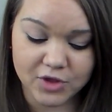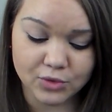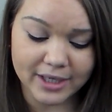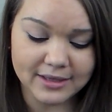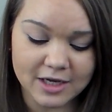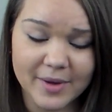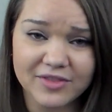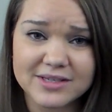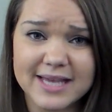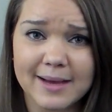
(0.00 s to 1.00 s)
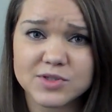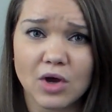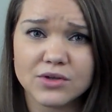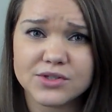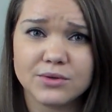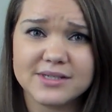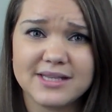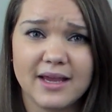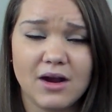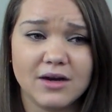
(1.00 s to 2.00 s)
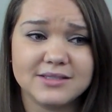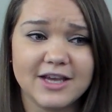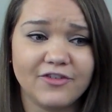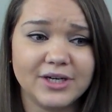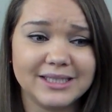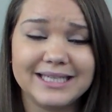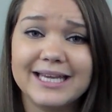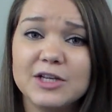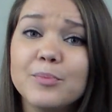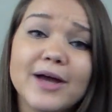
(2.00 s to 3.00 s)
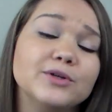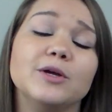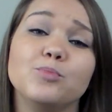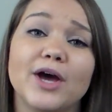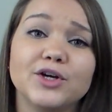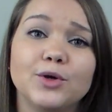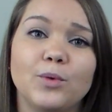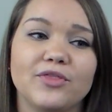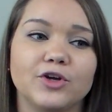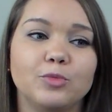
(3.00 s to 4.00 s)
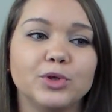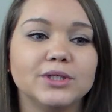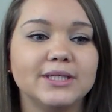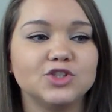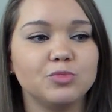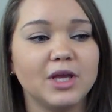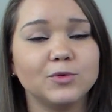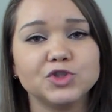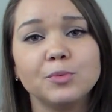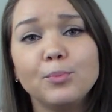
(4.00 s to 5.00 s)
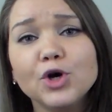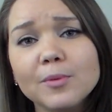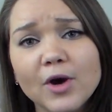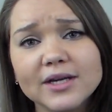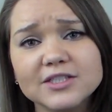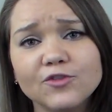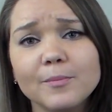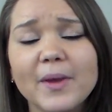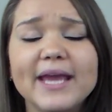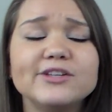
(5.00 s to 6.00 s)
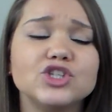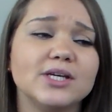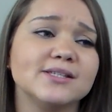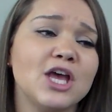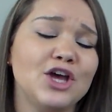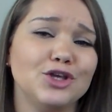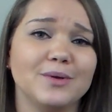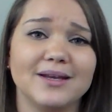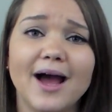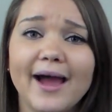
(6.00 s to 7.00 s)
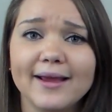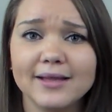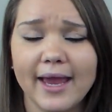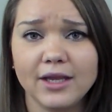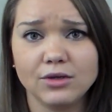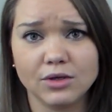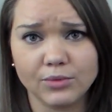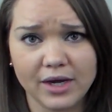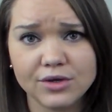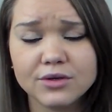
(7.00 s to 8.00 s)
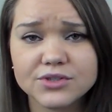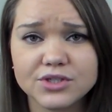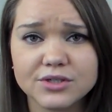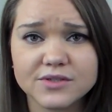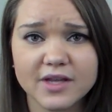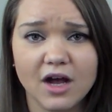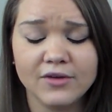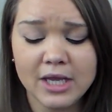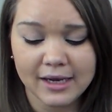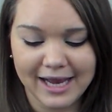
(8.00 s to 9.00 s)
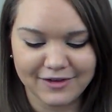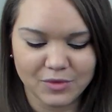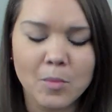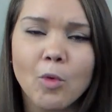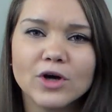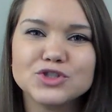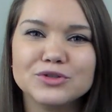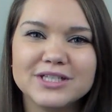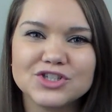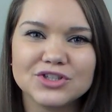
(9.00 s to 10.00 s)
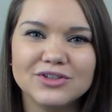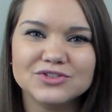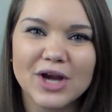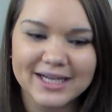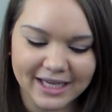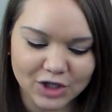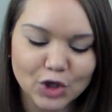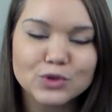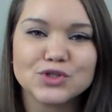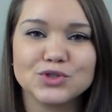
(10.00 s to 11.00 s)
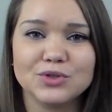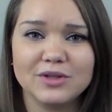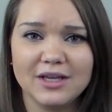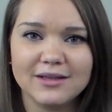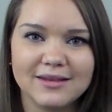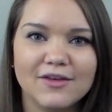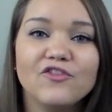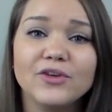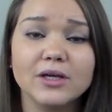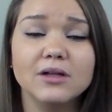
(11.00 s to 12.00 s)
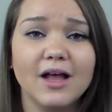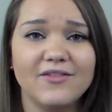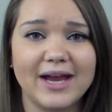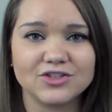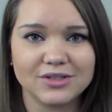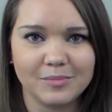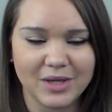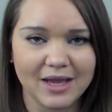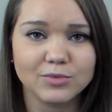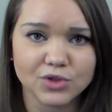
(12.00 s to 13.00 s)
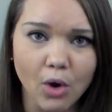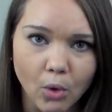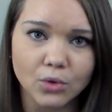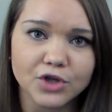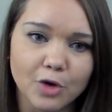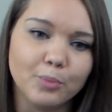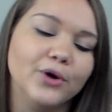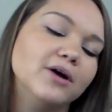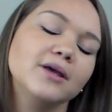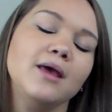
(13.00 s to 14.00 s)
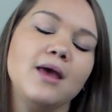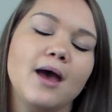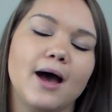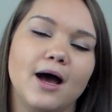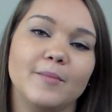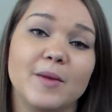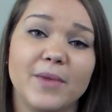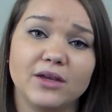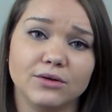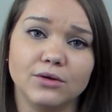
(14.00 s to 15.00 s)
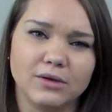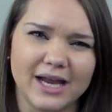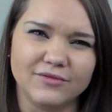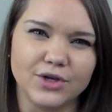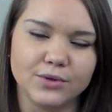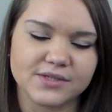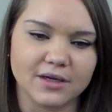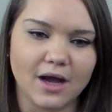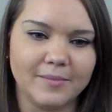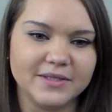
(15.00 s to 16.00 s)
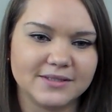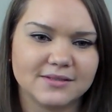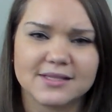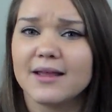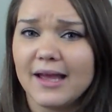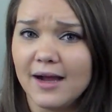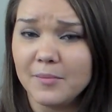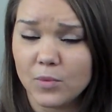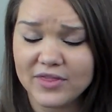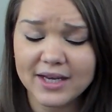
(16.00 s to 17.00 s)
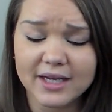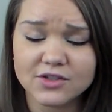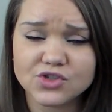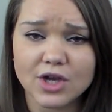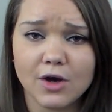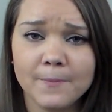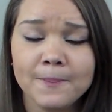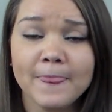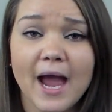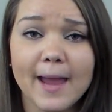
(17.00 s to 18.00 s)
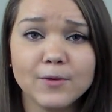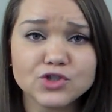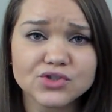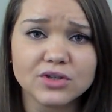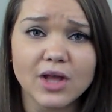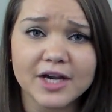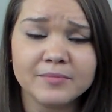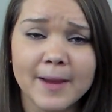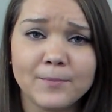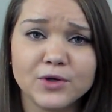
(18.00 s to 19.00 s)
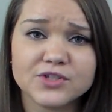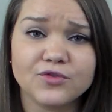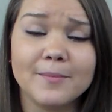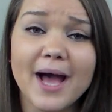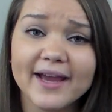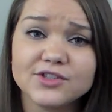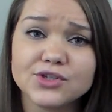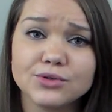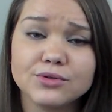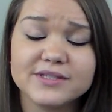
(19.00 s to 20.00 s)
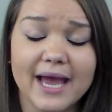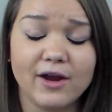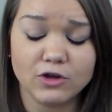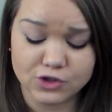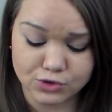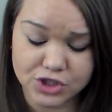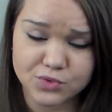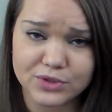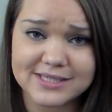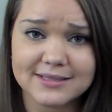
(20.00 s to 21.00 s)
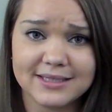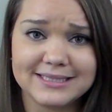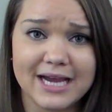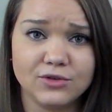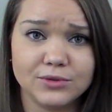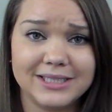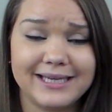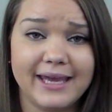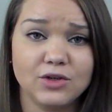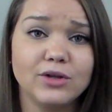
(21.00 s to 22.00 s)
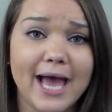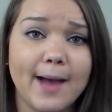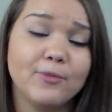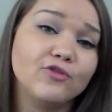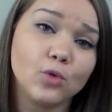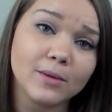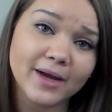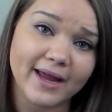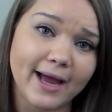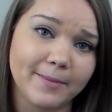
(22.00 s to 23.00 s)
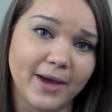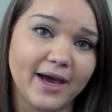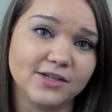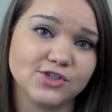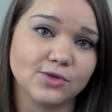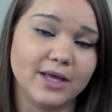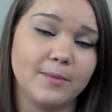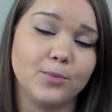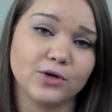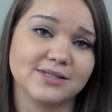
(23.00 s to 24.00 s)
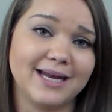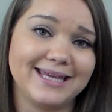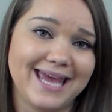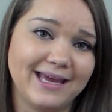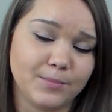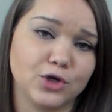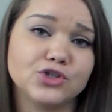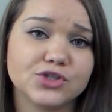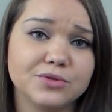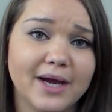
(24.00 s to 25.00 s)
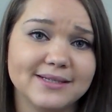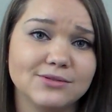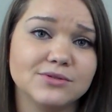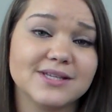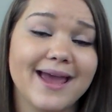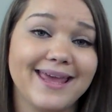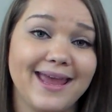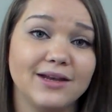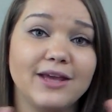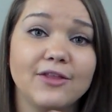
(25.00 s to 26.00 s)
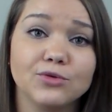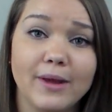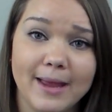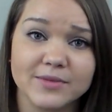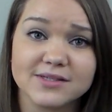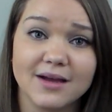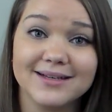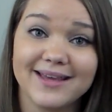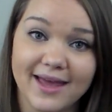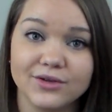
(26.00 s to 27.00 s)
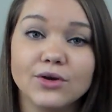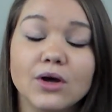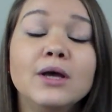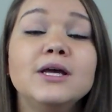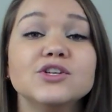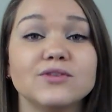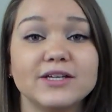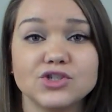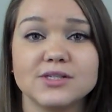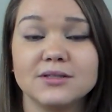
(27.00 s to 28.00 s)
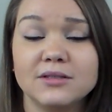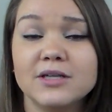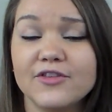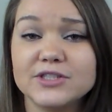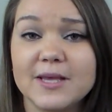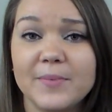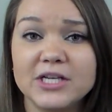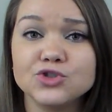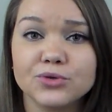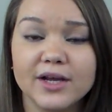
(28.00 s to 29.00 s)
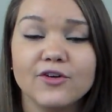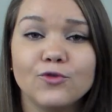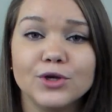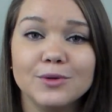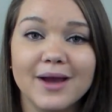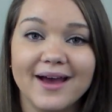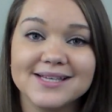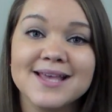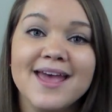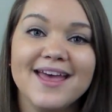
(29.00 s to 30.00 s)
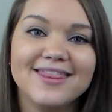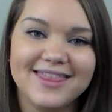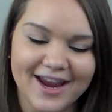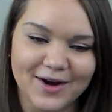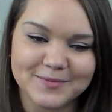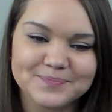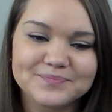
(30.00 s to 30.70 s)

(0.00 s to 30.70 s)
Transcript: The great thing about these apps also is they are definitely getting better and better with their ability to be able to bookmark different pages. You can highlight, you can write notes to yourself, kind of more traditional, trying to get closer to the feel of actually being able to hold a book and make your own kind of notes and comments within it. So I purchased a lot of my books from iTunes. I also just recently downloaded a Kindle app for my iPad so that books that I can't purchase through iTunes, I can get through Amazon Kindle. So that's just another tip and trick for you guys there.